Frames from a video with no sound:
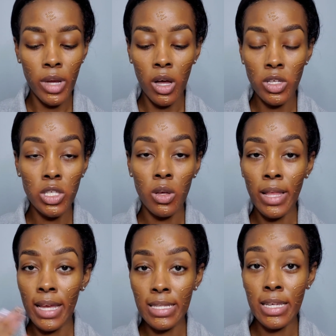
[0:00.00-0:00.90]
Also,
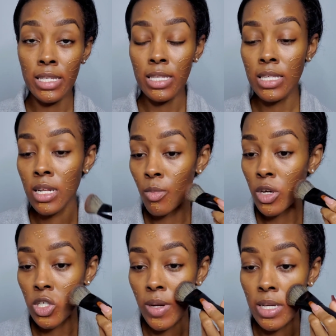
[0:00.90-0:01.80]
like I said, it's a tinted
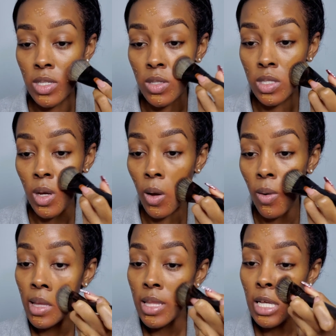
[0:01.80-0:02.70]
moisturizer,
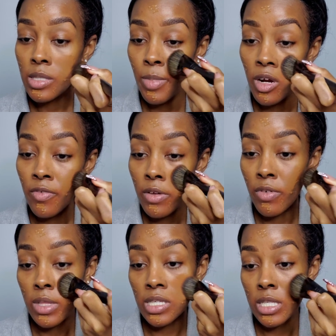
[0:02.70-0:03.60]
so that's perfect
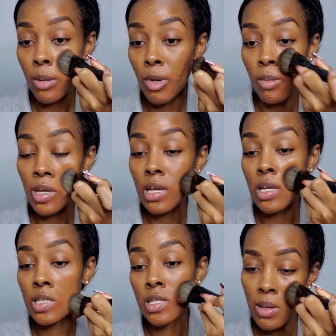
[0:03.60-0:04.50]
for the summer
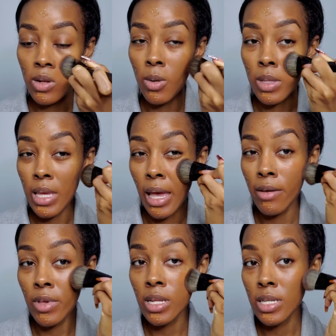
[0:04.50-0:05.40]
because you don't want the
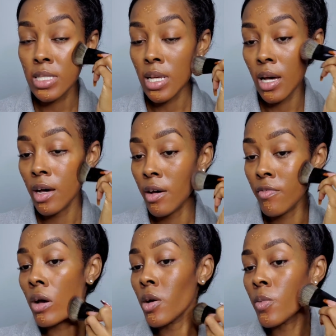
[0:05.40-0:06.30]
heaviness of
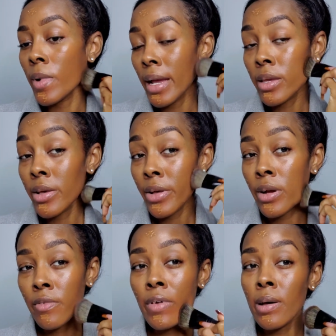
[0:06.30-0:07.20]
a
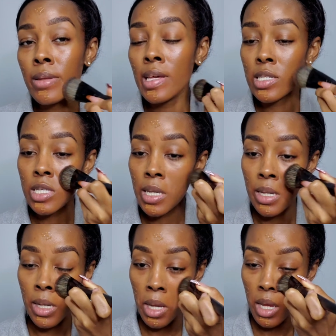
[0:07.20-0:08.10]
regular
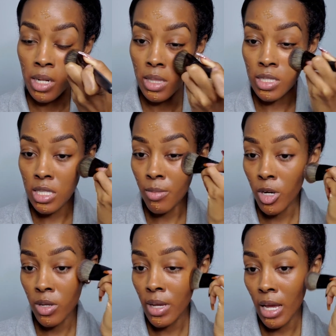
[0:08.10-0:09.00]
foundation. And in the summer,
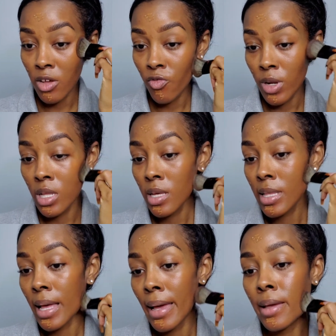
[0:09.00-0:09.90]
you kind of want to look
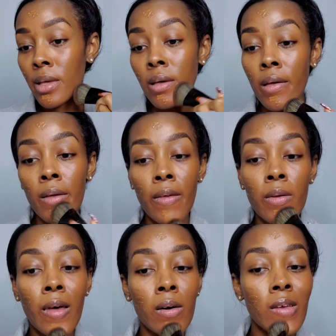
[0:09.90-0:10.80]
like, you
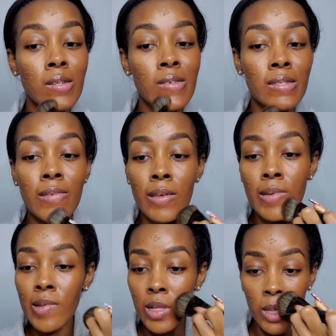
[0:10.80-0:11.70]
know, you're just
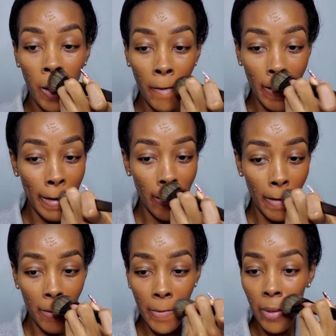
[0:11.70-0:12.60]
glowing
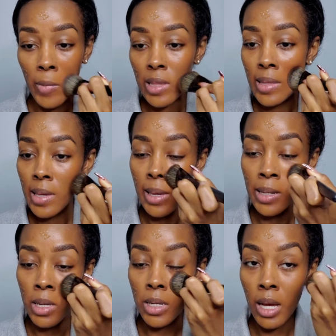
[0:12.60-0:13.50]
from within.
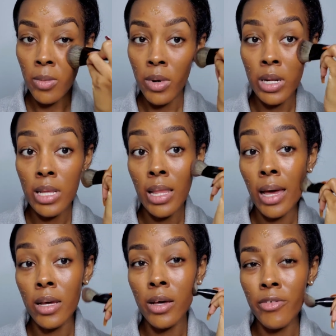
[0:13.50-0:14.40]
You're not wearing a lot
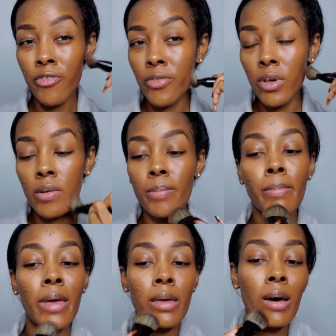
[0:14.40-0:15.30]
of
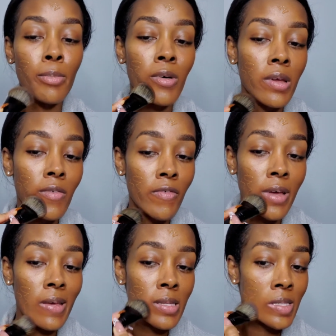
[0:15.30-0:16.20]
makeup on your
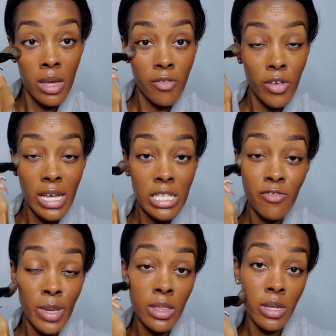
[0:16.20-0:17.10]
face. If you guys have
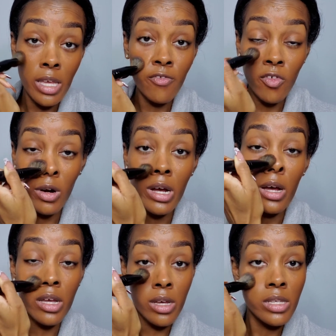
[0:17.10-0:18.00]
been looking for a
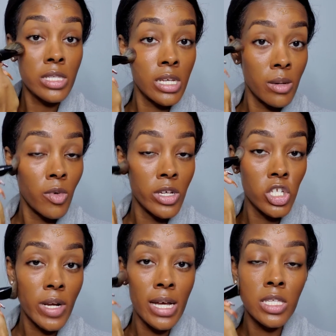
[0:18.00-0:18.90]
good tinted
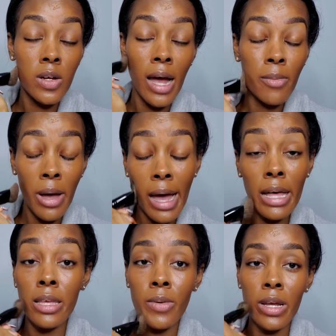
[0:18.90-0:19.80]
moisturizer, I would
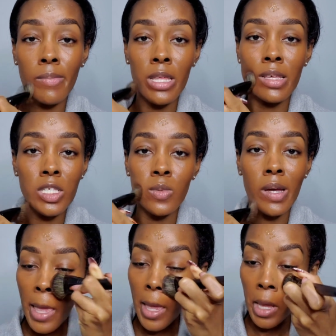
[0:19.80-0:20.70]
highly recommend this
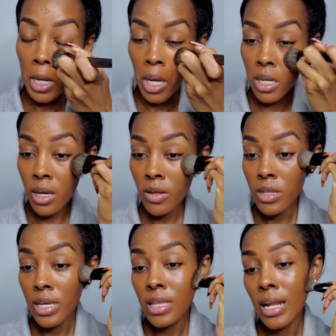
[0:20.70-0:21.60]
one. And another
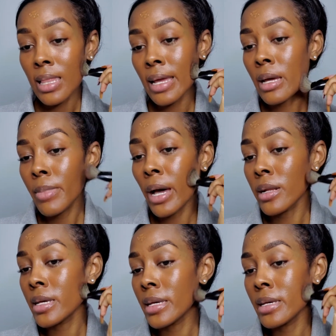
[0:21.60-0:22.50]
thing that I like about
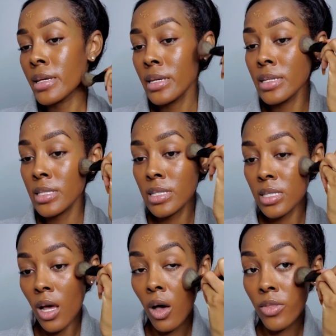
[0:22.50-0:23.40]
it is,
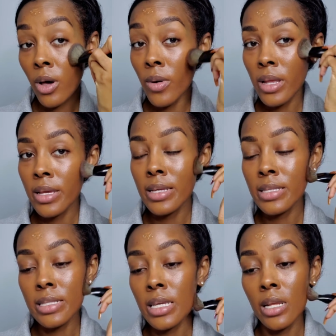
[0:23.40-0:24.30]
although it is
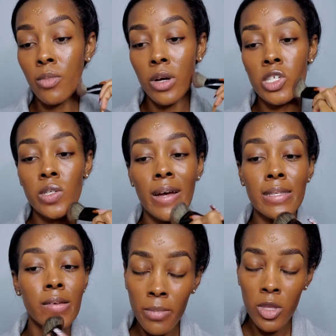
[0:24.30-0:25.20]
a tinted
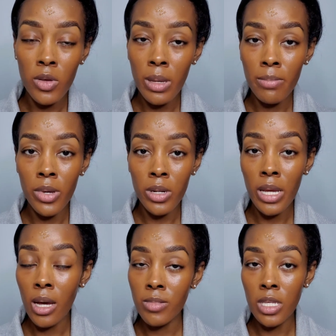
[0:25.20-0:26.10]
moisturizer, you can build it
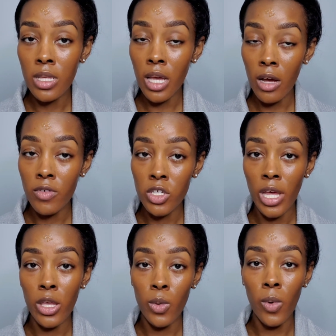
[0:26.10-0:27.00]
up to the coverage
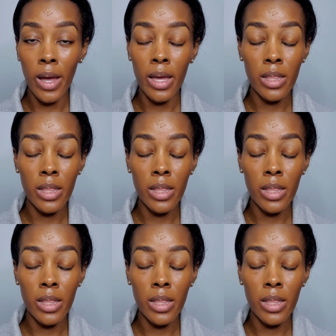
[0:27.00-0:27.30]
that you want.